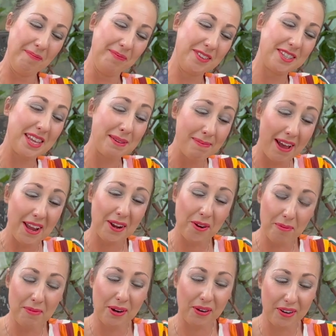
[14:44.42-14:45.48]
So you might
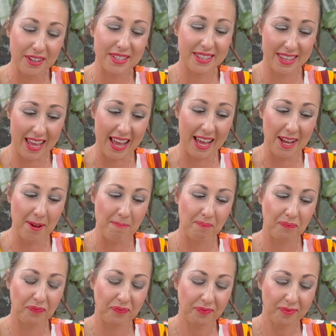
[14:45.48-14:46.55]
come across that.
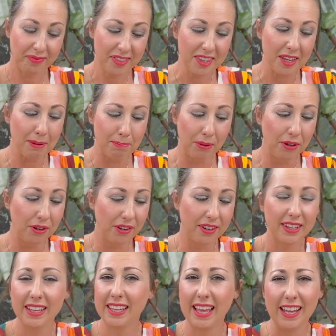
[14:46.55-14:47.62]
But
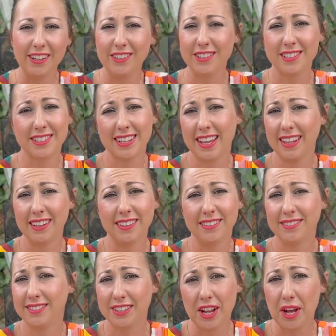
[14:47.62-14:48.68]
again, just say
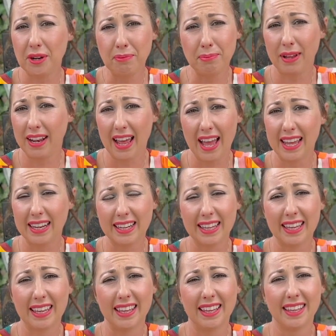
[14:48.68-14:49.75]
no
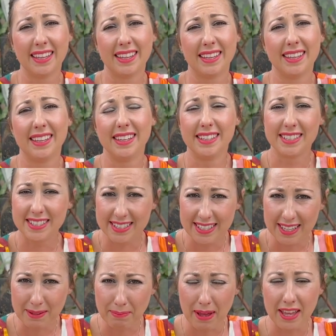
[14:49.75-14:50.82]
politely and
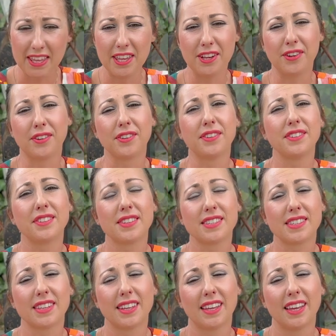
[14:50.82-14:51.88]
stick by your guns,
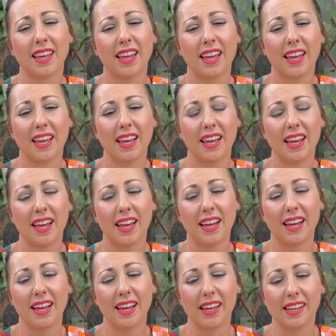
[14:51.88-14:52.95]

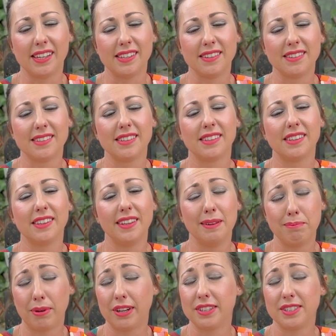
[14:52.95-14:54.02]
and your
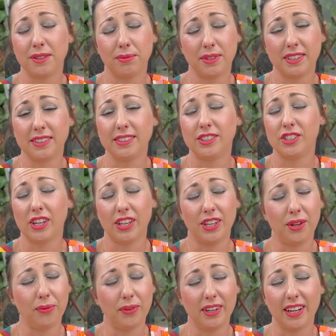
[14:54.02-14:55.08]
body will
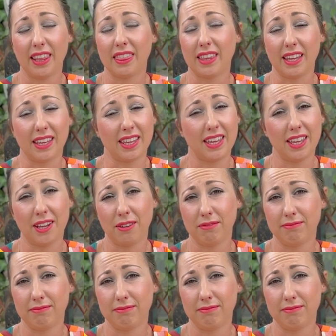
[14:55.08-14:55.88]
genuinely thank you.